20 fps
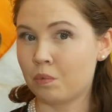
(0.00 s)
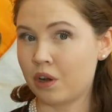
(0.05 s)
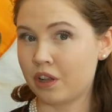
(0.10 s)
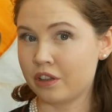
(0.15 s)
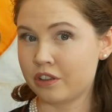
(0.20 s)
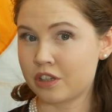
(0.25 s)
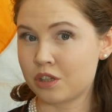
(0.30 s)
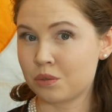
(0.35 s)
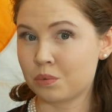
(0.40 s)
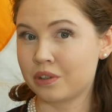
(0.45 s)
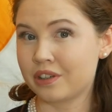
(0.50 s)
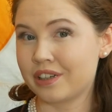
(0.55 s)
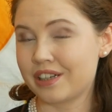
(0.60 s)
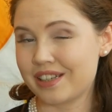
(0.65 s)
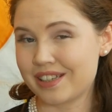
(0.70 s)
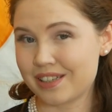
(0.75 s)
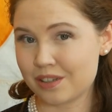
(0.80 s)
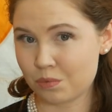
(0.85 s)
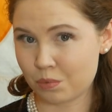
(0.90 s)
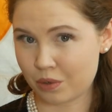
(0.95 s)
While this one
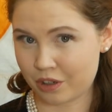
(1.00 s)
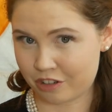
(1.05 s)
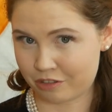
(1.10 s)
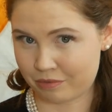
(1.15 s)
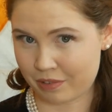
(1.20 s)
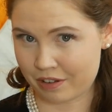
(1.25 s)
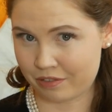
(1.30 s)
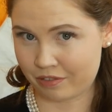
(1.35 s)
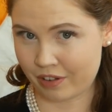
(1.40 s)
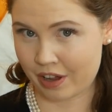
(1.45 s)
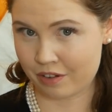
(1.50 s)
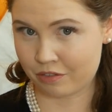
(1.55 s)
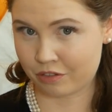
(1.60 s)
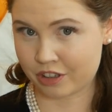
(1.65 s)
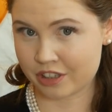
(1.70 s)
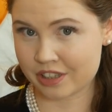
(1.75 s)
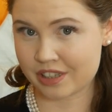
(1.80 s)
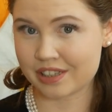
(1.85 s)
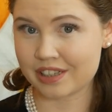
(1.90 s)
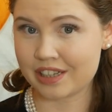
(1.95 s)
isn't one of my
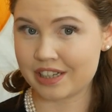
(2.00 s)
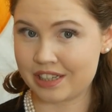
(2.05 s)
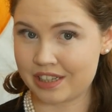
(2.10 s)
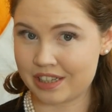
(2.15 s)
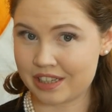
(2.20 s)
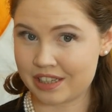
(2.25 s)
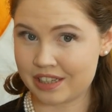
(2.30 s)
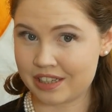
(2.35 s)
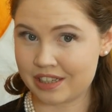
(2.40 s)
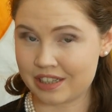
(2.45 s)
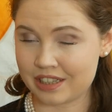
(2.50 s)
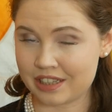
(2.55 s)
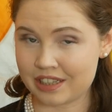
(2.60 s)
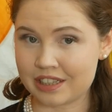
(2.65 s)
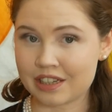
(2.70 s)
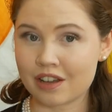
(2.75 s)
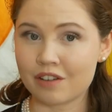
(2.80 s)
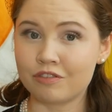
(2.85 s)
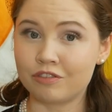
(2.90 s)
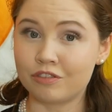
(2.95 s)
favourites, it is
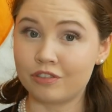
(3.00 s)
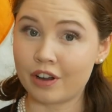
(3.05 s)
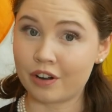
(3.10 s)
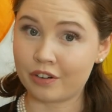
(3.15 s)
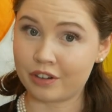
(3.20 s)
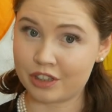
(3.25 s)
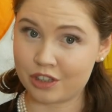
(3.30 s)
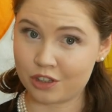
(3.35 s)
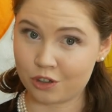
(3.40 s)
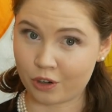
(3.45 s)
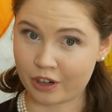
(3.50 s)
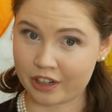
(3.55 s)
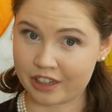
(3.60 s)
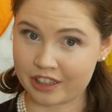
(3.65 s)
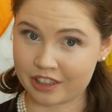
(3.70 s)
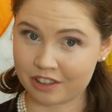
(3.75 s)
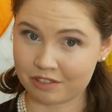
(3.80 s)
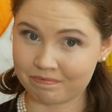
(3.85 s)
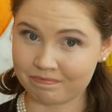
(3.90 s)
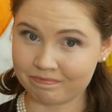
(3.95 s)
indeed very
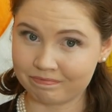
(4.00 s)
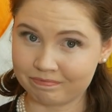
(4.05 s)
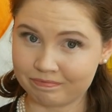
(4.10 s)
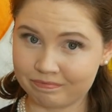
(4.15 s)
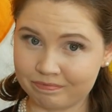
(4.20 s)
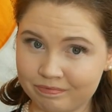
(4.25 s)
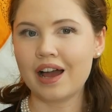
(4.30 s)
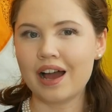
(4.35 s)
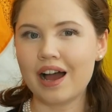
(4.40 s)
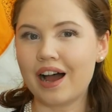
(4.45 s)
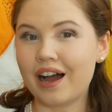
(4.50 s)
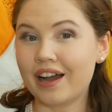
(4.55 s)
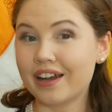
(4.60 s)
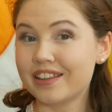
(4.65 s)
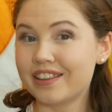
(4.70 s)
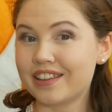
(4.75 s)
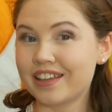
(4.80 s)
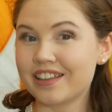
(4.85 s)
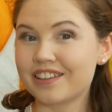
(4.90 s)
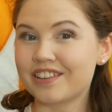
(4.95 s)
striking. I
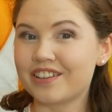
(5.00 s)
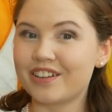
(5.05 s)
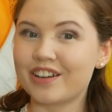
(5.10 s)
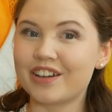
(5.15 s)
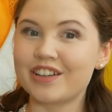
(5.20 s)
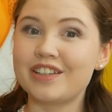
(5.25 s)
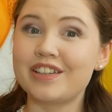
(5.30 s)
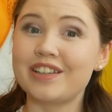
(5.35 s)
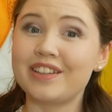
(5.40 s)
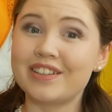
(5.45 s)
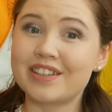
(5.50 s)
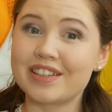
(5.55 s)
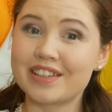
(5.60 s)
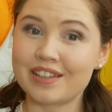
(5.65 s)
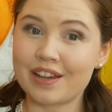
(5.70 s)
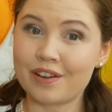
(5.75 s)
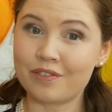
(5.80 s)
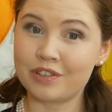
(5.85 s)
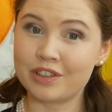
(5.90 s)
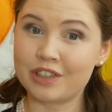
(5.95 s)
think the
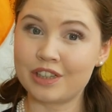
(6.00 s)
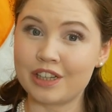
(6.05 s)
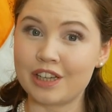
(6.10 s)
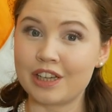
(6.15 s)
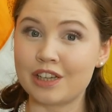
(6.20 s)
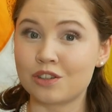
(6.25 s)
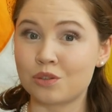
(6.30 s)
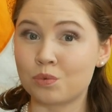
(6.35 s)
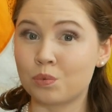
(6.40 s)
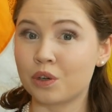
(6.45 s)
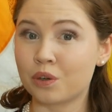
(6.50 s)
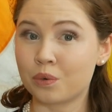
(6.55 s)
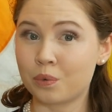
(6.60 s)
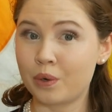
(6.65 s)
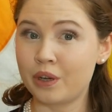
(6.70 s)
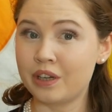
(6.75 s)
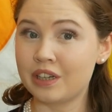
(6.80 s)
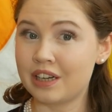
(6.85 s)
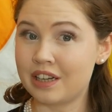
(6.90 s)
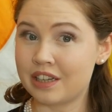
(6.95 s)
1970s were
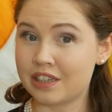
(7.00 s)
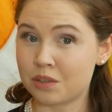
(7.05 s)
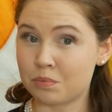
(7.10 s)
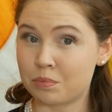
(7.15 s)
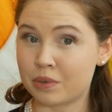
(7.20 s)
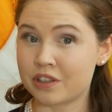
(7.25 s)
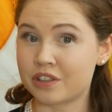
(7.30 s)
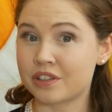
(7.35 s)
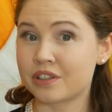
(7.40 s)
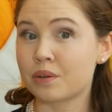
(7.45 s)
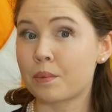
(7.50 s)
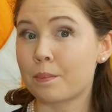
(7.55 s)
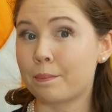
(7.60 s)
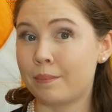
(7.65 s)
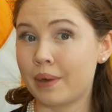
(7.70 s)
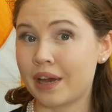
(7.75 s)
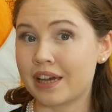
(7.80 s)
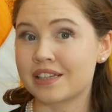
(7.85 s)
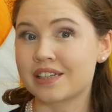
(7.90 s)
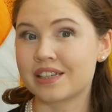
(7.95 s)
Queen Elizabeth's
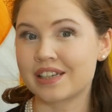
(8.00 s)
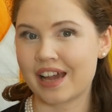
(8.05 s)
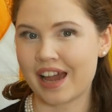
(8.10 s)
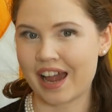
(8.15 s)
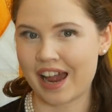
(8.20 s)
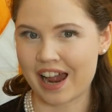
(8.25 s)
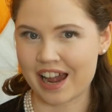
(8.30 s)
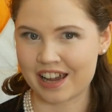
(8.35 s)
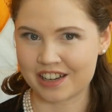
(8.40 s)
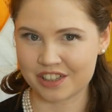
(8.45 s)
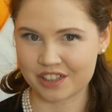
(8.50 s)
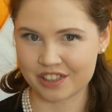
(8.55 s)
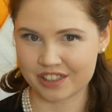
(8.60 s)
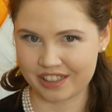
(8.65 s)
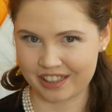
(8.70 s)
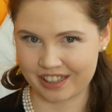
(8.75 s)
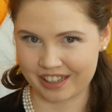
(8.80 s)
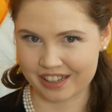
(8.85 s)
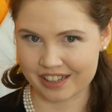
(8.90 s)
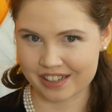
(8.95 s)
best hat
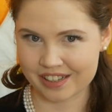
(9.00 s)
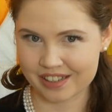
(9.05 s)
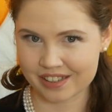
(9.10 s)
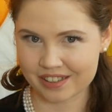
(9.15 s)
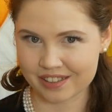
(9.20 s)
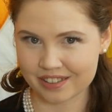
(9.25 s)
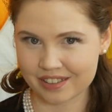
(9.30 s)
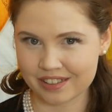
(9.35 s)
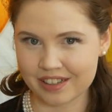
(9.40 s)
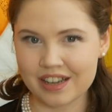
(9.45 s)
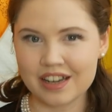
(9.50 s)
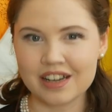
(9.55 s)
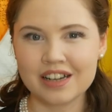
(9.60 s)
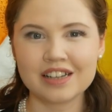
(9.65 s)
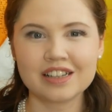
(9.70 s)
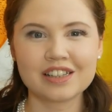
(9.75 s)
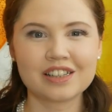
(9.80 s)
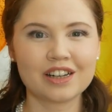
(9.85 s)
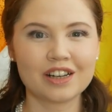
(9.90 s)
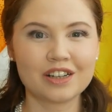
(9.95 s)
years.
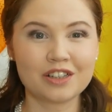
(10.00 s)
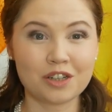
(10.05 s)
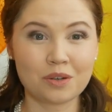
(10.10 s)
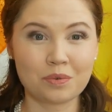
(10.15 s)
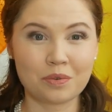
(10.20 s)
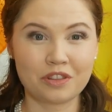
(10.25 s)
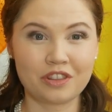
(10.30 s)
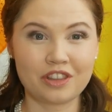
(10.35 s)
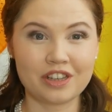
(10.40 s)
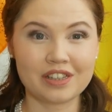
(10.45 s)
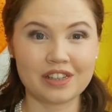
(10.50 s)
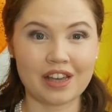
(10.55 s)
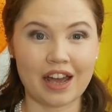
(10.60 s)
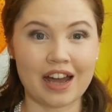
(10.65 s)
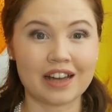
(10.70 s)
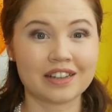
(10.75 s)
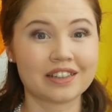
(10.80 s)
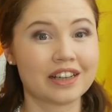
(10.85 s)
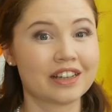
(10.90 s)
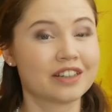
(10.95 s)
Starting with this
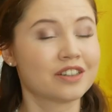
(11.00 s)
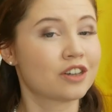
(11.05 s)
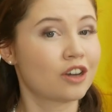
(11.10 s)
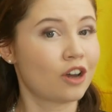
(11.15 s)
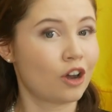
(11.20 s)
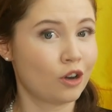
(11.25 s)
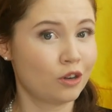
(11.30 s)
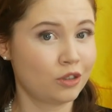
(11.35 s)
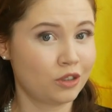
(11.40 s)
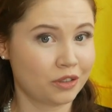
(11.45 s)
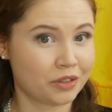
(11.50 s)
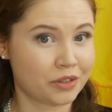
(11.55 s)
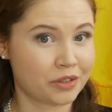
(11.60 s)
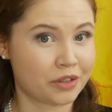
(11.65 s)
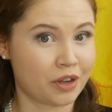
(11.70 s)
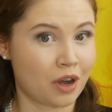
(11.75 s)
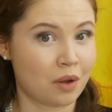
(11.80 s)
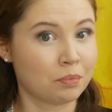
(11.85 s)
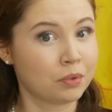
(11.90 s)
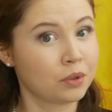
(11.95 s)
hat and coat
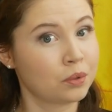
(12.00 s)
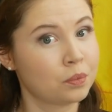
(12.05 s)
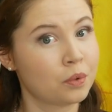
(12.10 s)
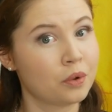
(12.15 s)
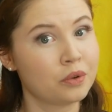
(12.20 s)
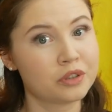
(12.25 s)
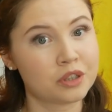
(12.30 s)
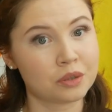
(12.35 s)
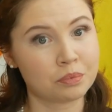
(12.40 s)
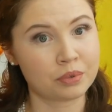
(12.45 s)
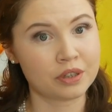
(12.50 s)
ensemble worn to